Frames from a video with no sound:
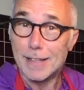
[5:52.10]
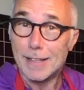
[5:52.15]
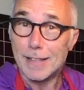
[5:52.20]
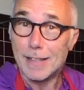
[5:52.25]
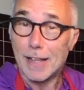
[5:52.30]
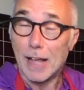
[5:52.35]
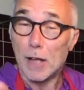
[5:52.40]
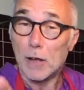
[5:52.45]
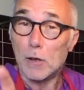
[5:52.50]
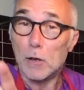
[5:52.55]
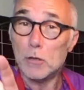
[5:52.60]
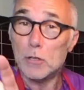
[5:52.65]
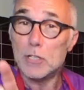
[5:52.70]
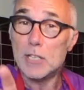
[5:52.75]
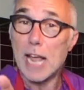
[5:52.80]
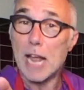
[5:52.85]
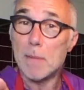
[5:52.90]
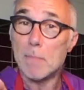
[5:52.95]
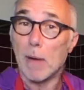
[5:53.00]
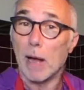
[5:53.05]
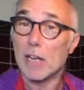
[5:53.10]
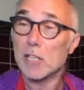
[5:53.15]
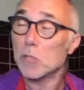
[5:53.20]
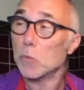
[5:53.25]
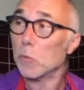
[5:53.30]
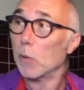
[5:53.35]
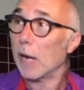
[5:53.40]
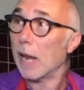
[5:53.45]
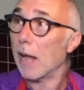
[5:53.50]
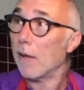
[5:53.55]
a good Zen master
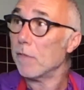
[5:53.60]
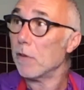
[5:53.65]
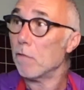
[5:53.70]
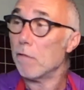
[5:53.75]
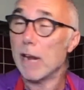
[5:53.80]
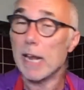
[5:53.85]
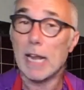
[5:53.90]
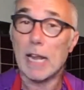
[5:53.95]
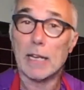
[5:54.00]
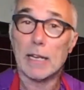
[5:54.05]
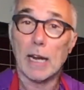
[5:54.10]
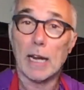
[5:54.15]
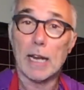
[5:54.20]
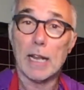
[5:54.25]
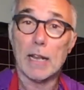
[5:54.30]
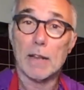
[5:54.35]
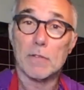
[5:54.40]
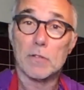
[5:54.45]
will have you raking the leaves